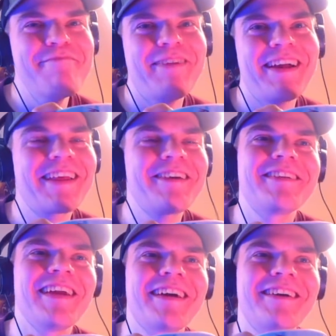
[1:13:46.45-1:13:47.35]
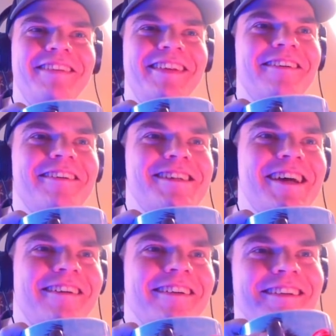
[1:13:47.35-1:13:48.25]
but good luck with your
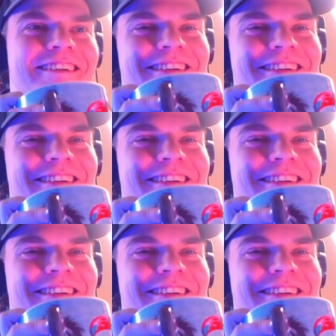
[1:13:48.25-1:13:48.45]
channel.